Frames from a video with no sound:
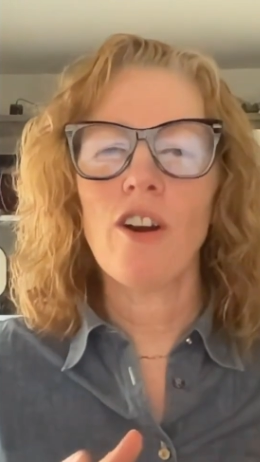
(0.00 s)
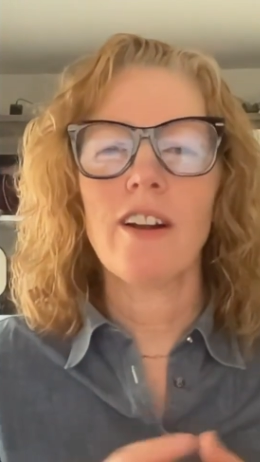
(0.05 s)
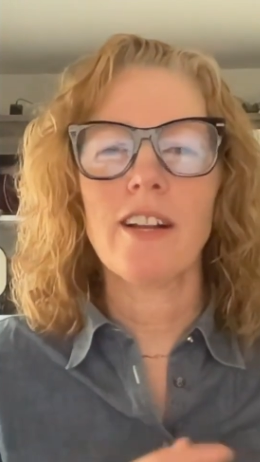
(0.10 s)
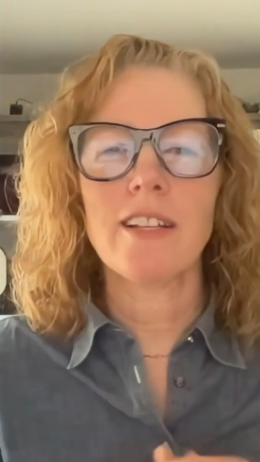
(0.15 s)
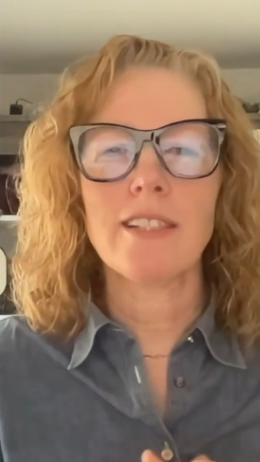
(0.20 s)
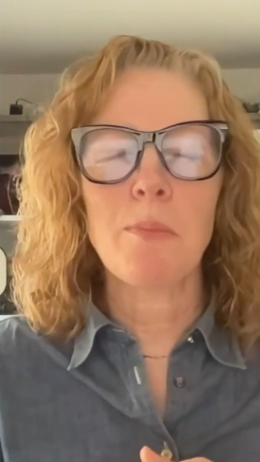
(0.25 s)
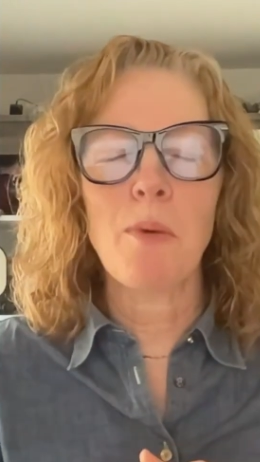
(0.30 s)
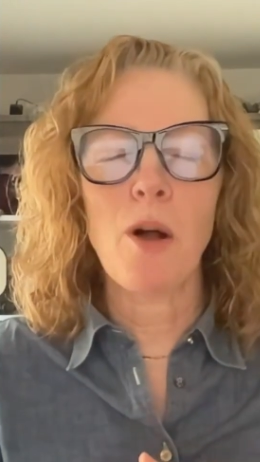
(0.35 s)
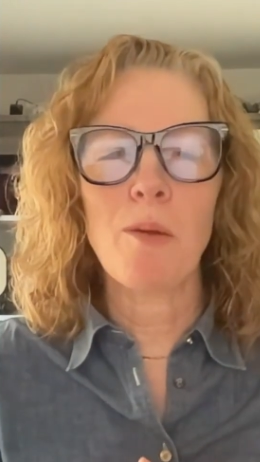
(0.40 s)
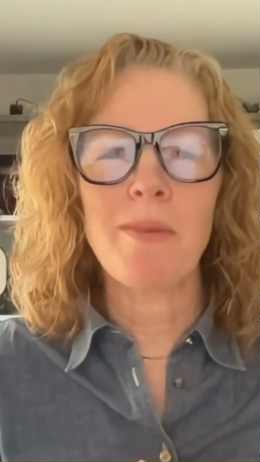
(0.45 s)
a
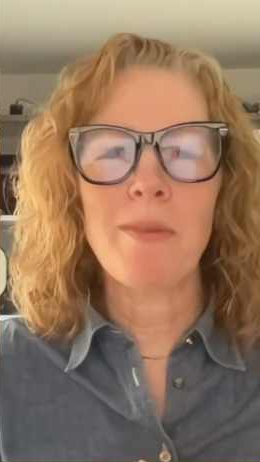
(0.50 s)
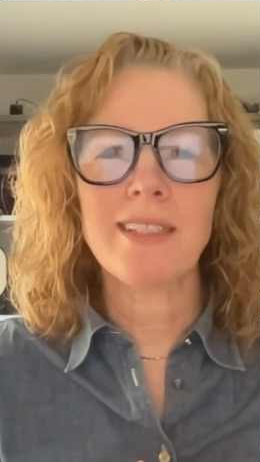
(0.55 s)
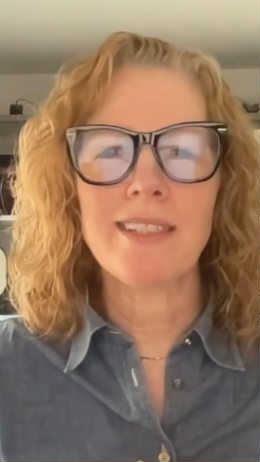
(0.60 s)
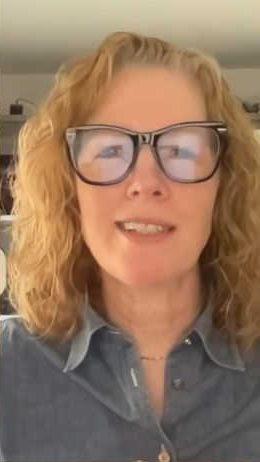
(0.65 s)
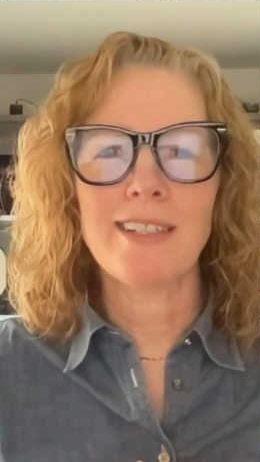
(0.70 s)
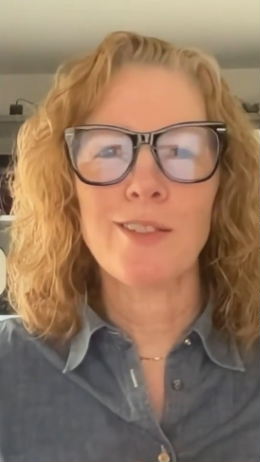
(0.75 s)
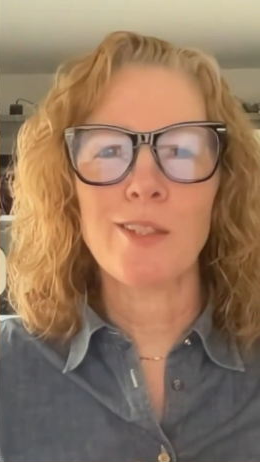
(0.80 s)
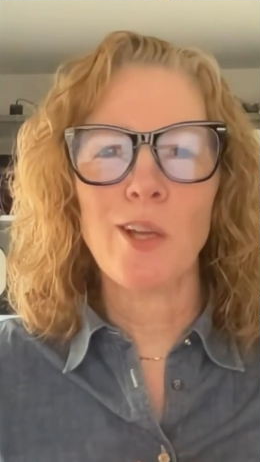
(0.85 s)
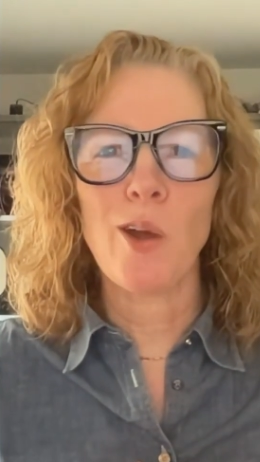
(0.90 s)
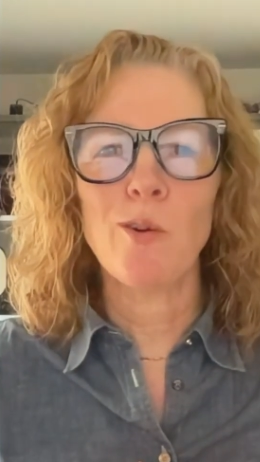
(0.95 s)
small
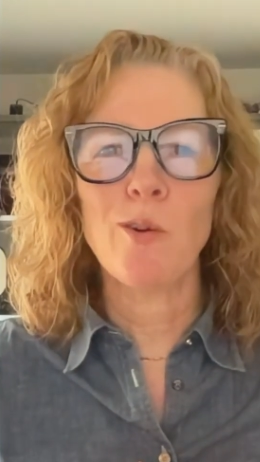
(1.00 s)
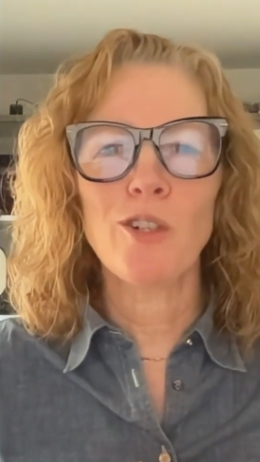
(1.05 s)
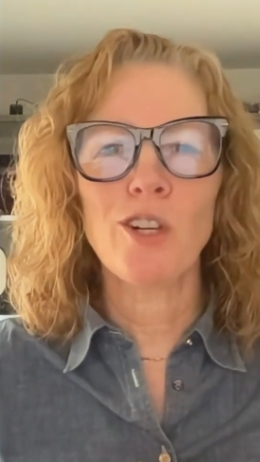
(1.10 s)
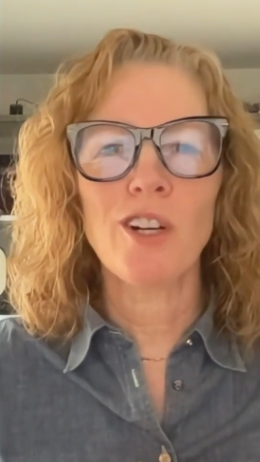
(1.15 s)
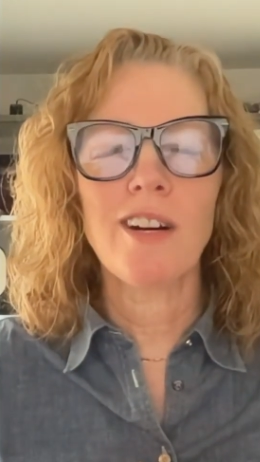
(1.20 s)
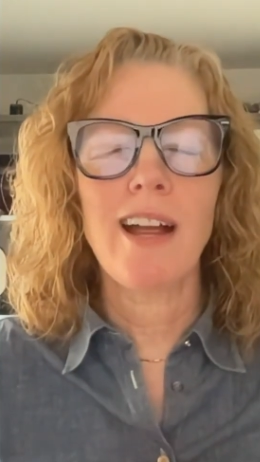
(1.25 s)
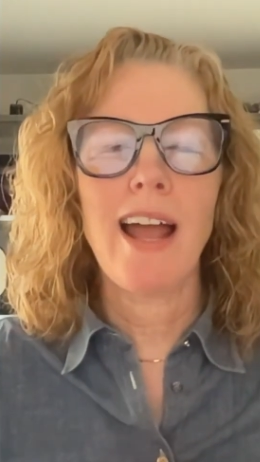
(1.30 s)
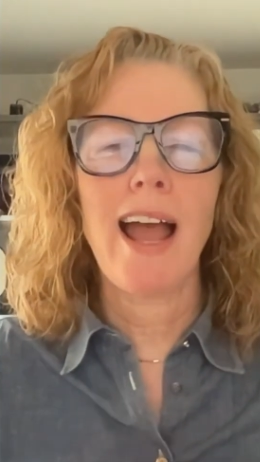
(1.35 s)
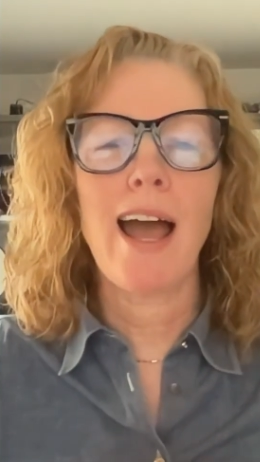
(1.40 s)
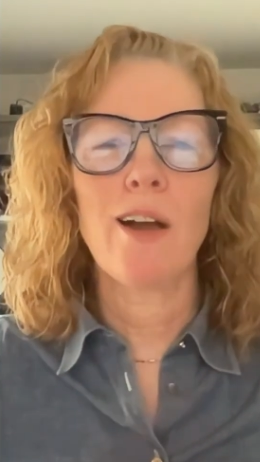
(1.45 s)
business
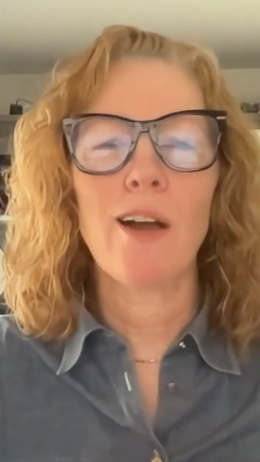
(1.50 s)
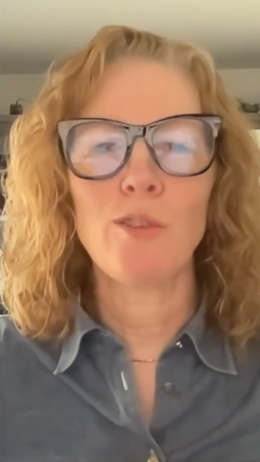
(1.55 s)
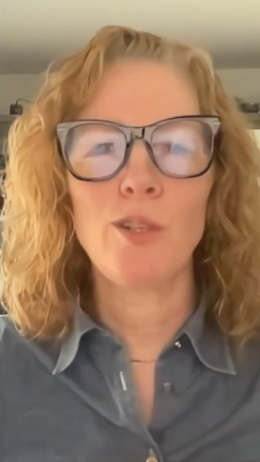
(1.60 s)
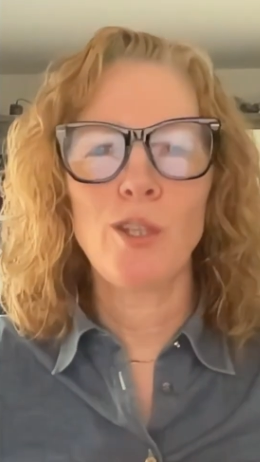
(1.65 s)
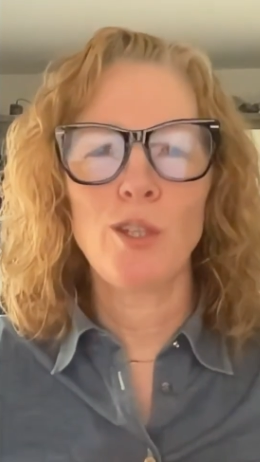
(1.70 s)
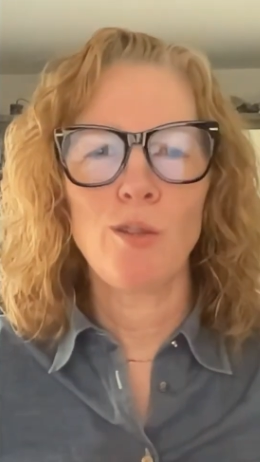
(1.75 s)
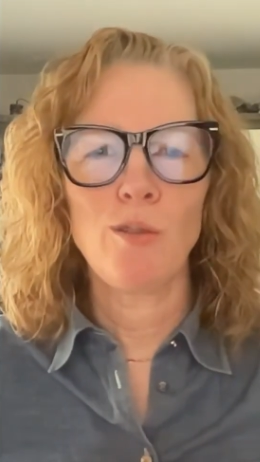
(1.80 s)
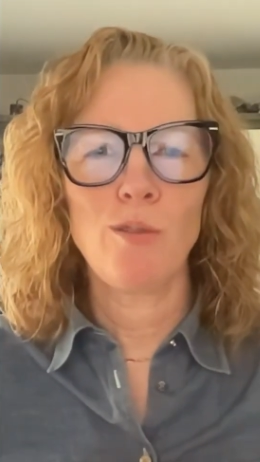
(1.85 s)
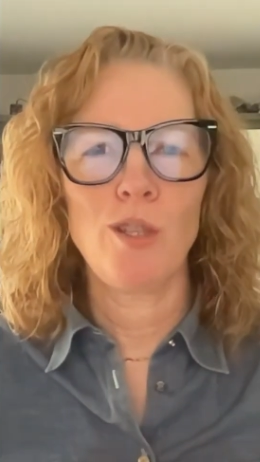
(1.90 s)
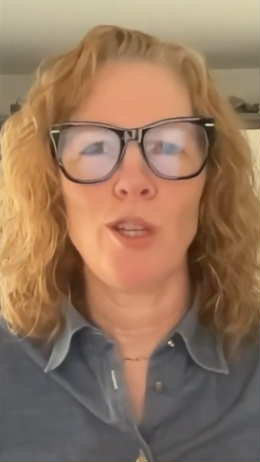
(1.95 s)
owner, how
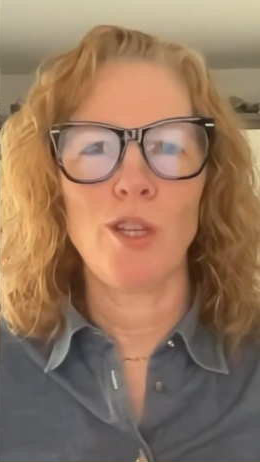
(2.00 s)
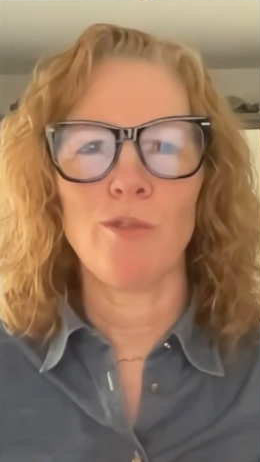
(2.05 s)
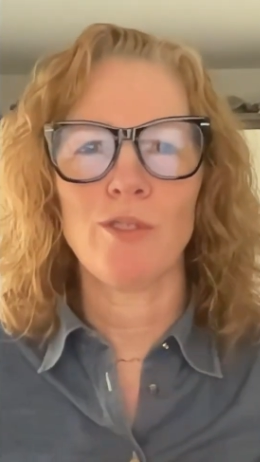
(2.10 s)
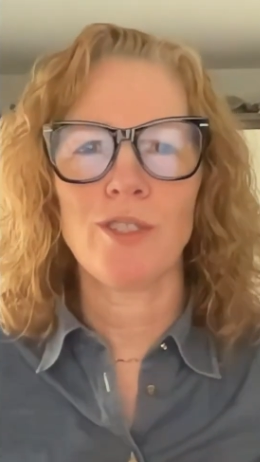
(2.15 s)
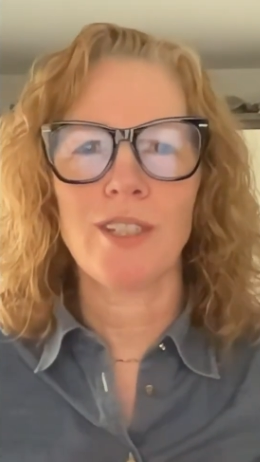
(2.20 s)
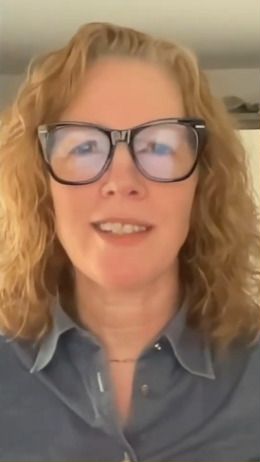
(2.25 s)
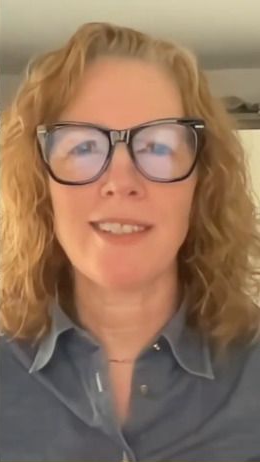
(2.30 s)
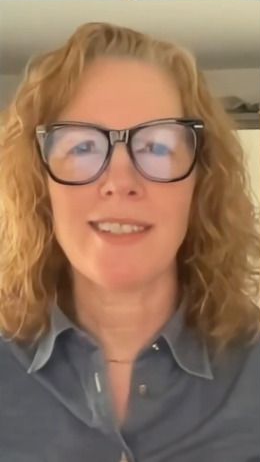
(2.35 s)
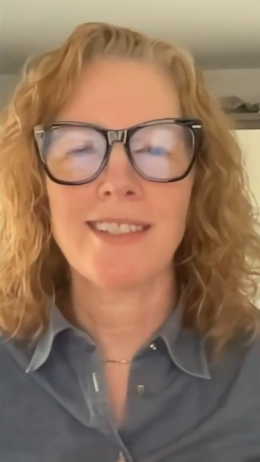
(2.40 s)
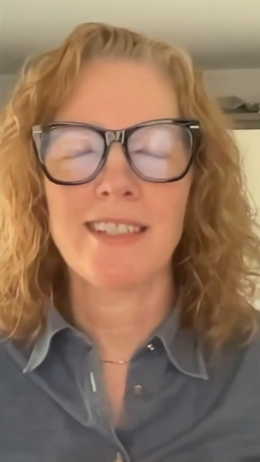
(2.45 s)
you use
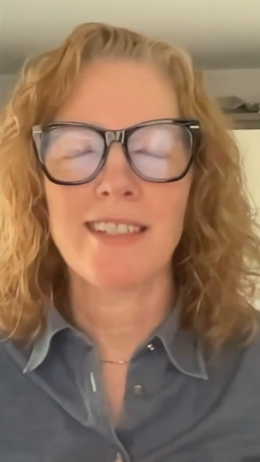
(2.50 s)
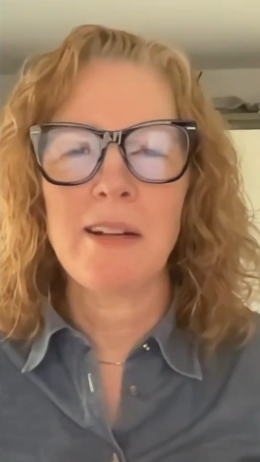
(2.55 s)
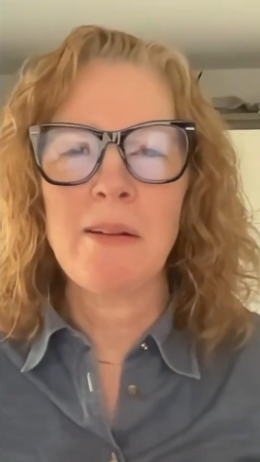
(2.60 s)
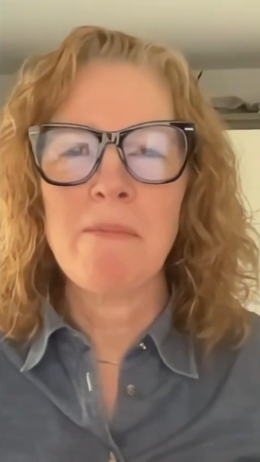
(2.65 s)
it.